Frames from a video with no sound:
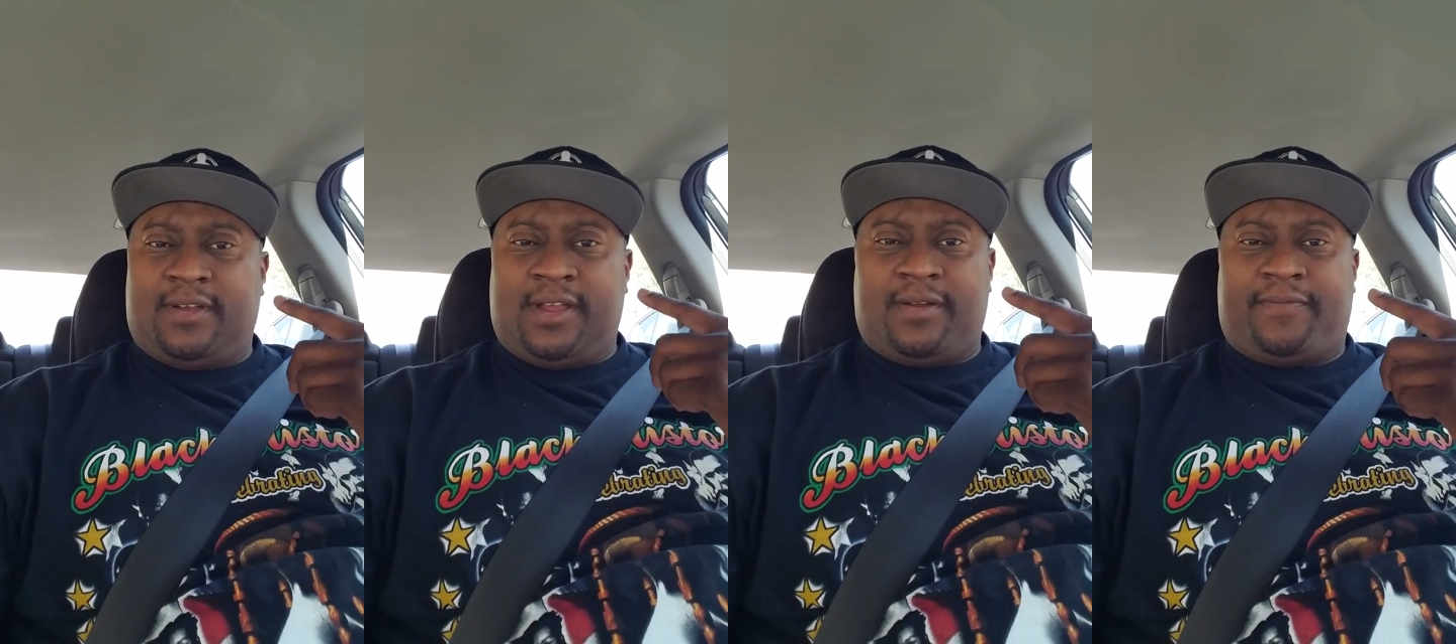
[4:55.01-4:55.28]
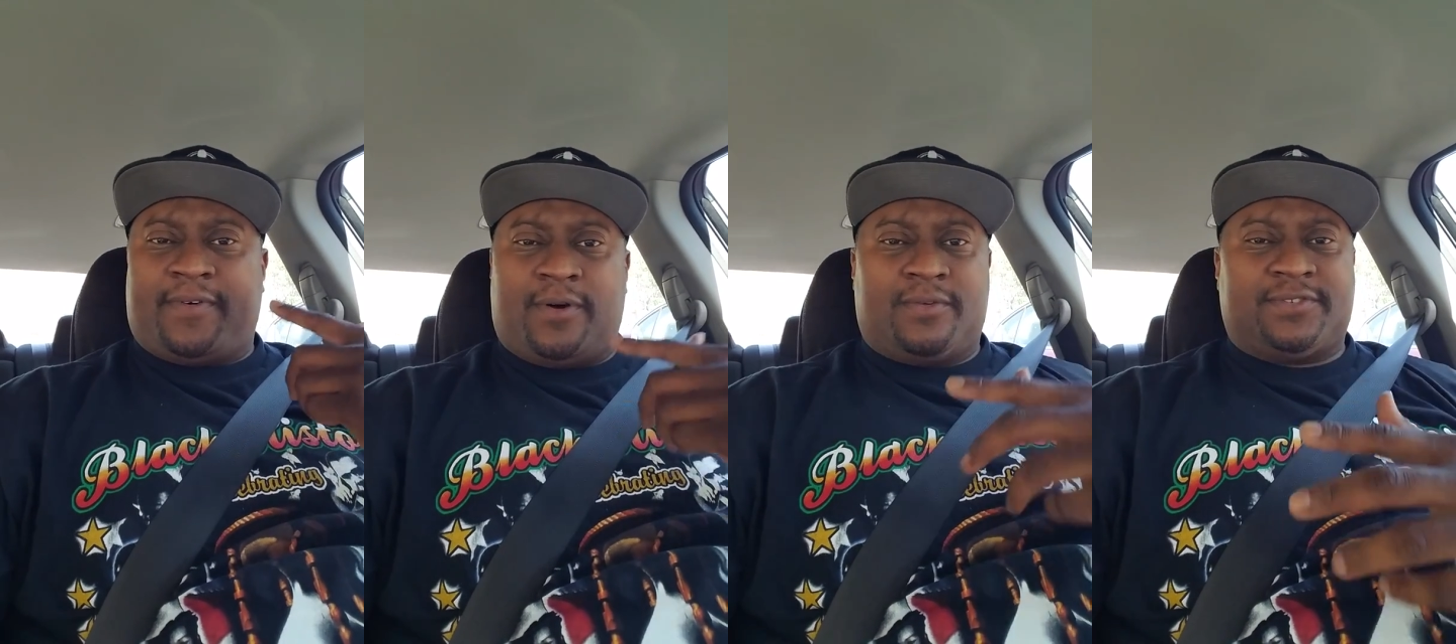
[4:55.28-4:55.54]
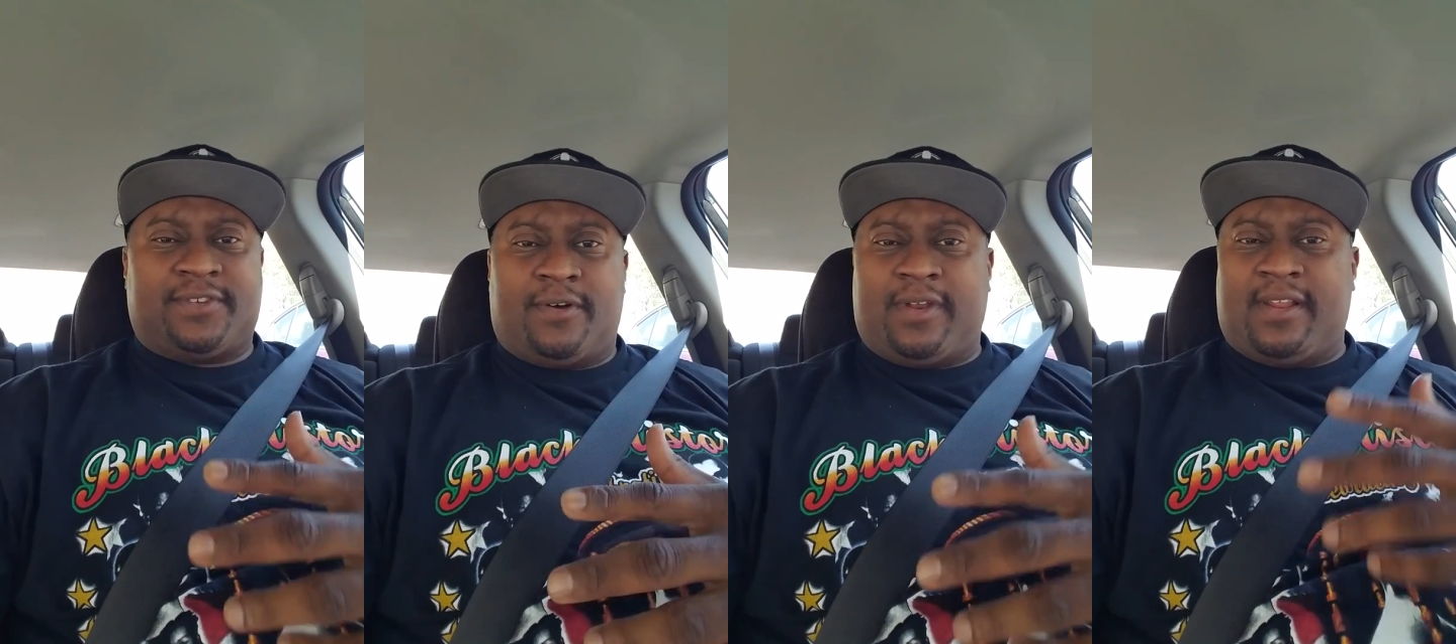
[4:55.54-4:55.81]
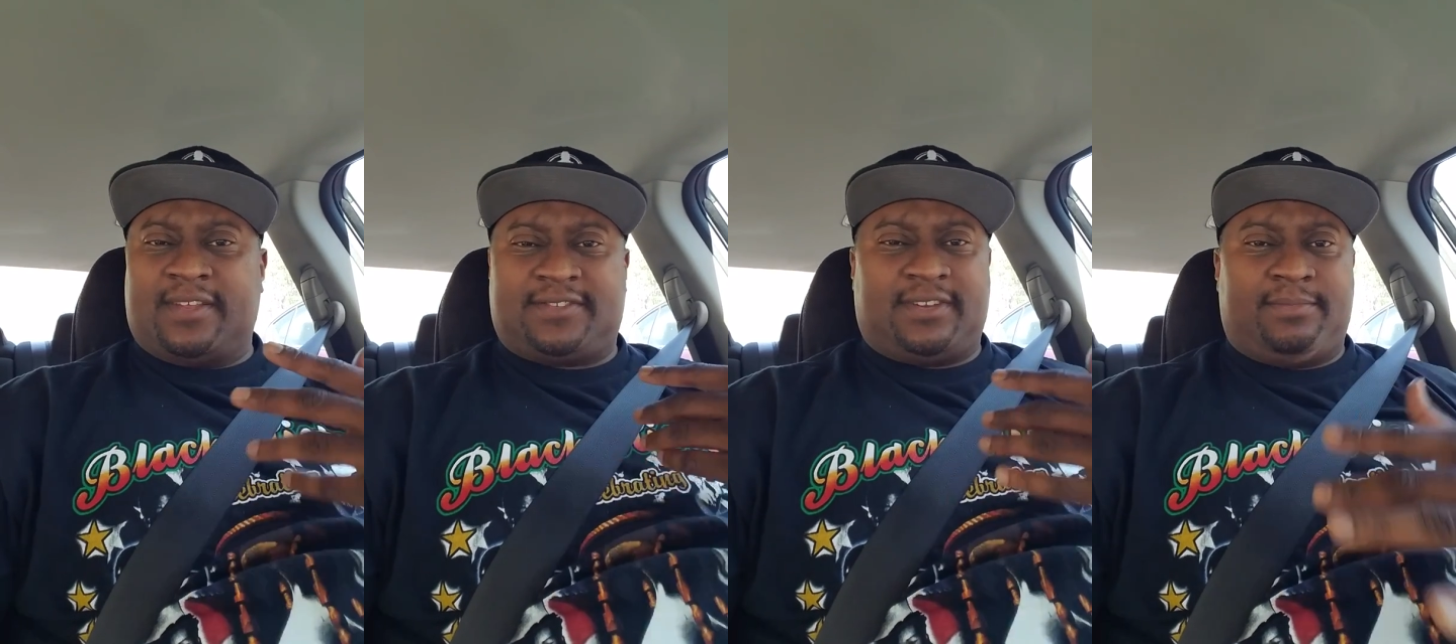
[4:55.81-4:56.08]
they
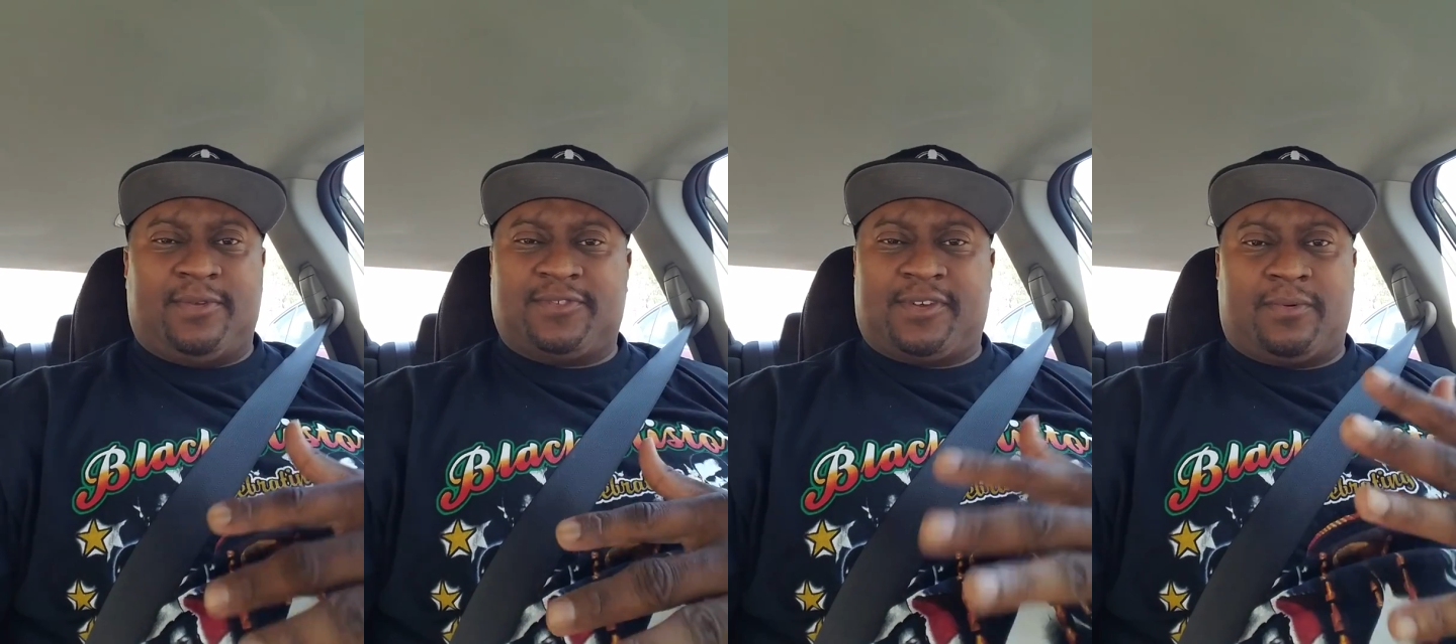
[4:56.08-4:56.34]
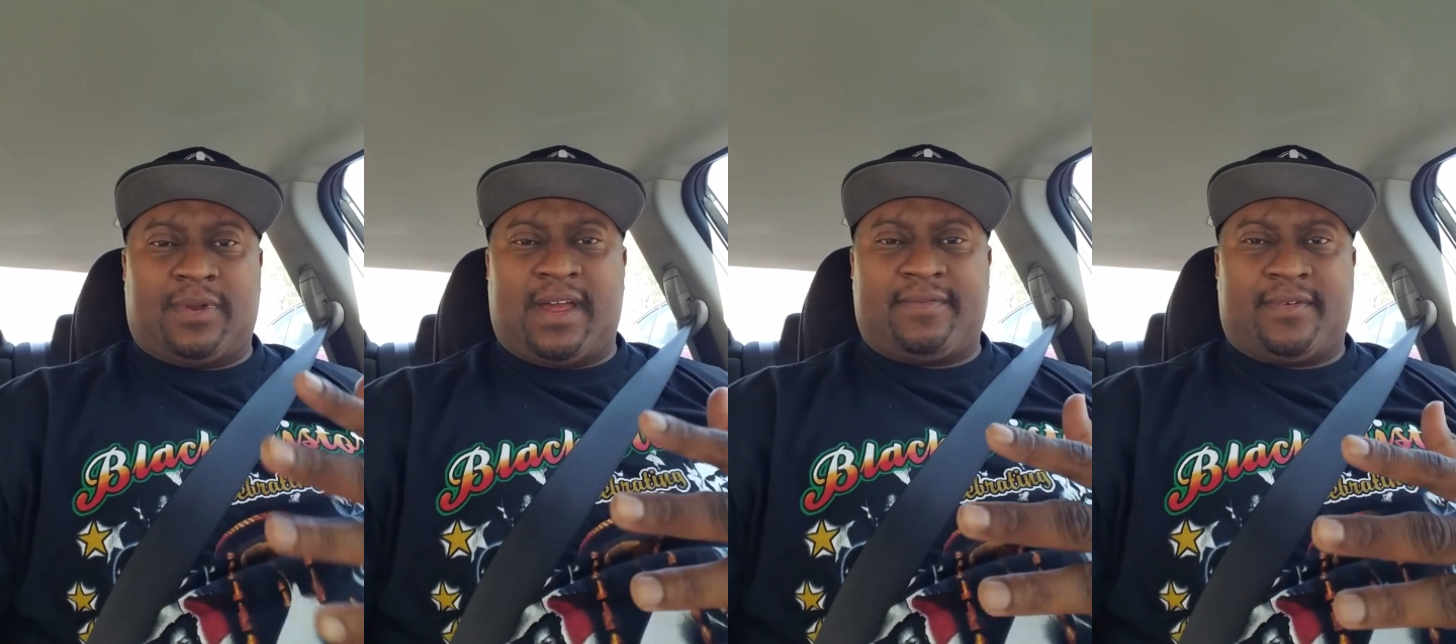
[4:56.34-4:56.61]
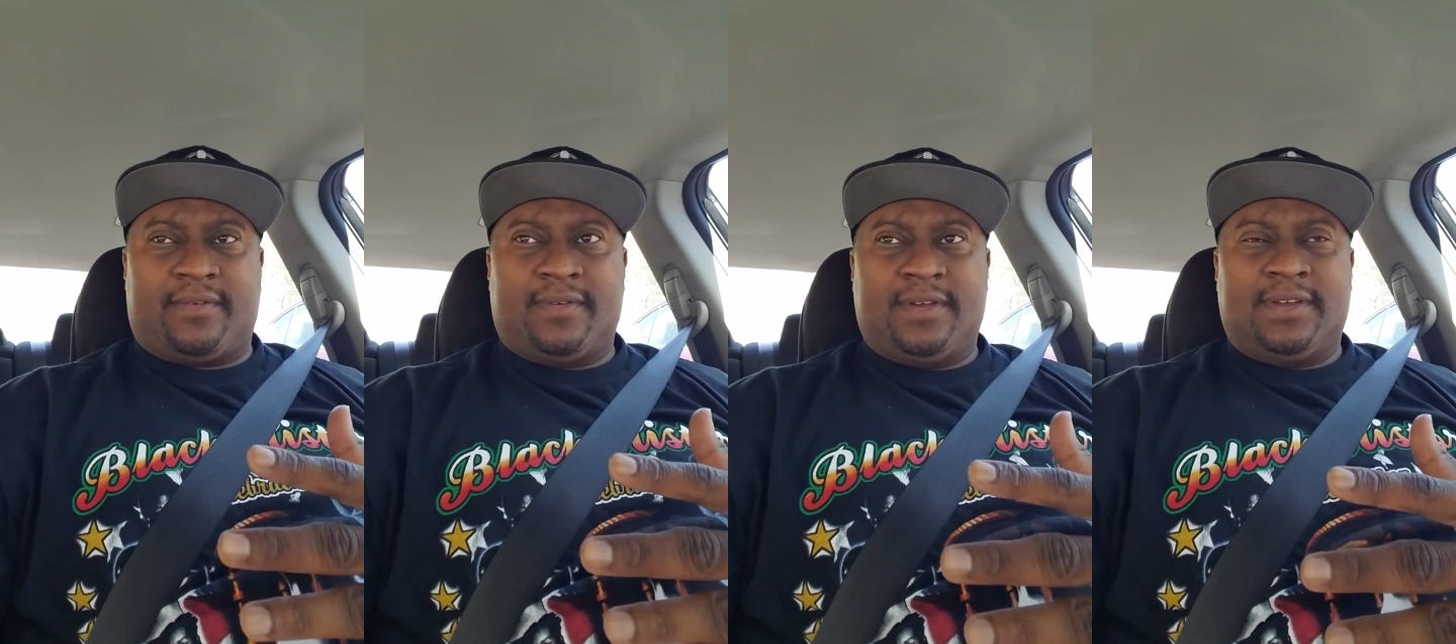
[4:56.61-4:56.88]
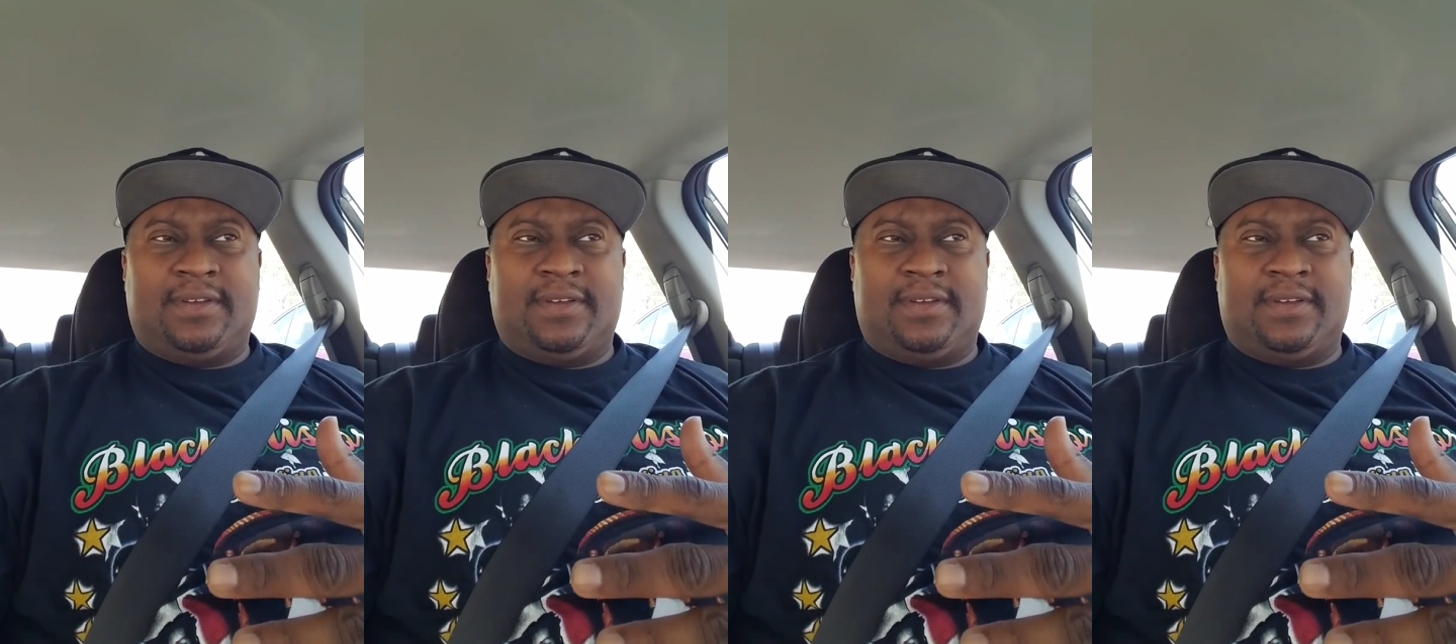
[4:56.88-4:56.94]
listened to music or whatever.